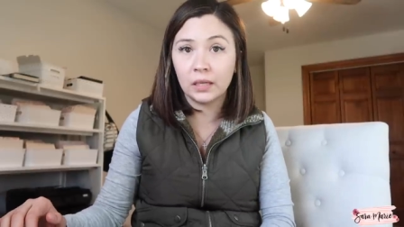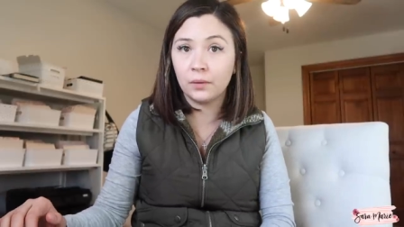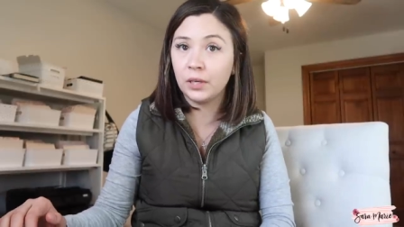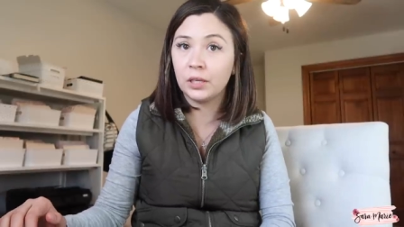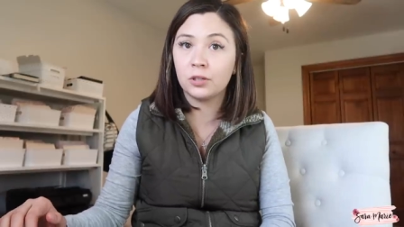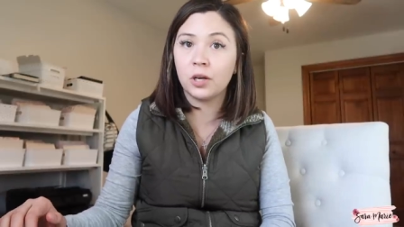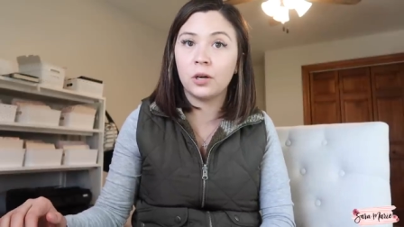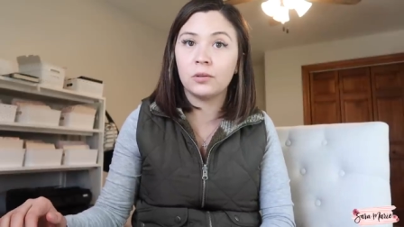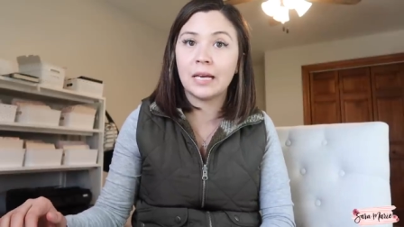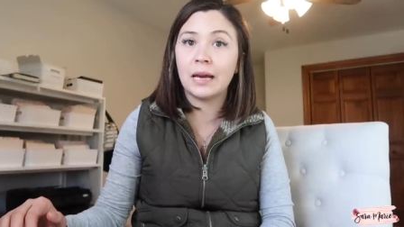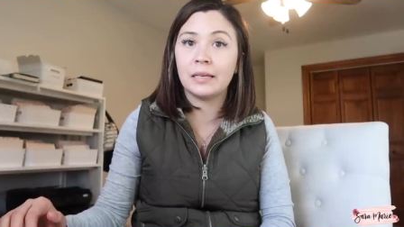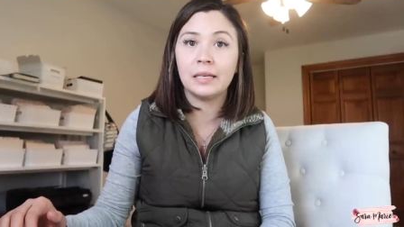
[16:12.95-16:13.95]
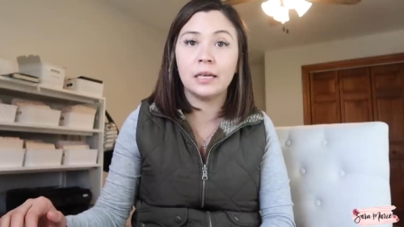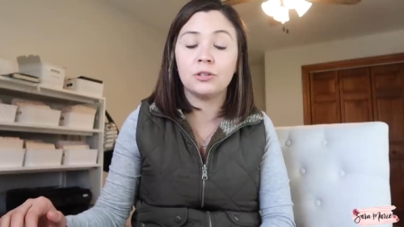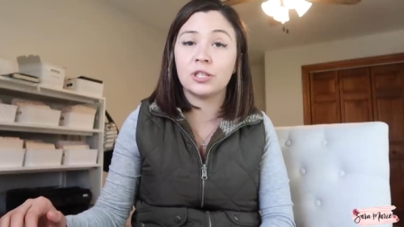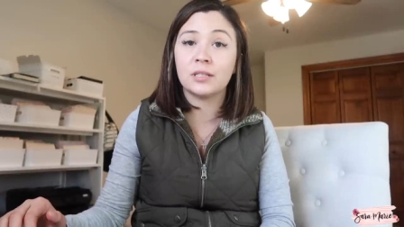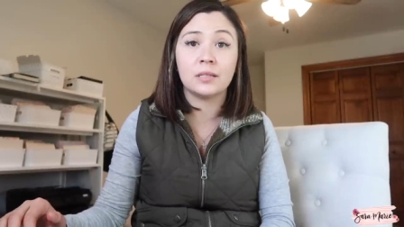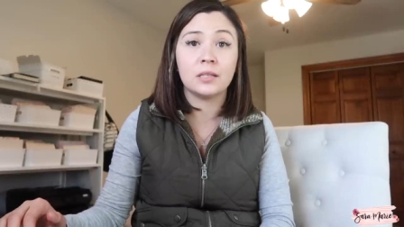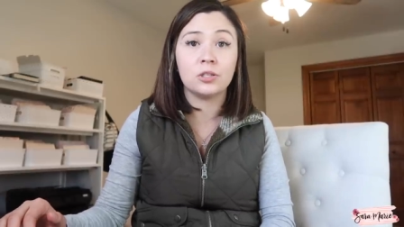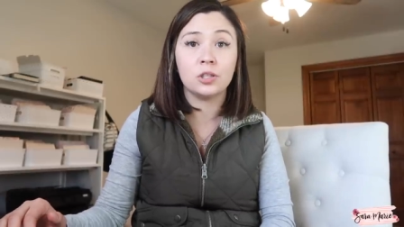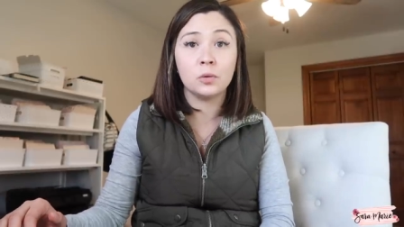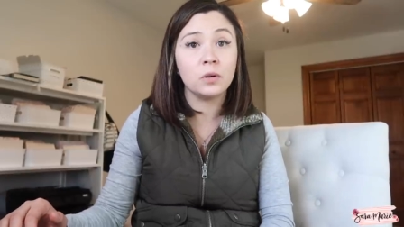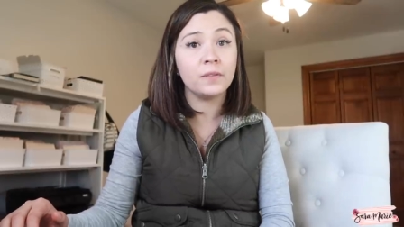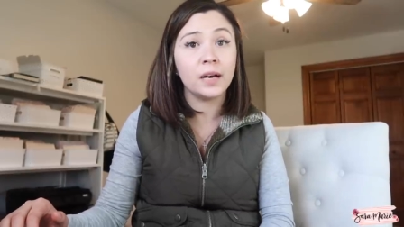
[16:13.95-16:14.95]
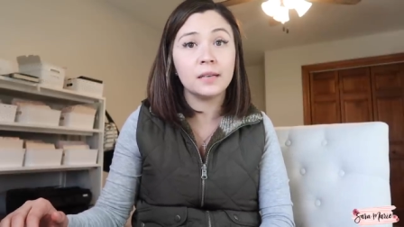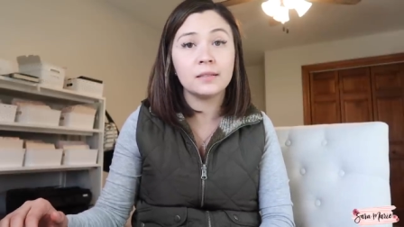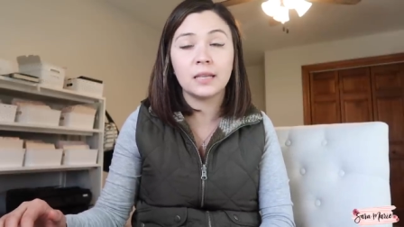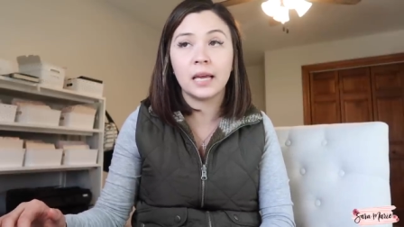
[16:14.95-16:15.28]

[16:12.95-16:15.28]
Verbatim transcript: that we could go to Ikea, just the two of us,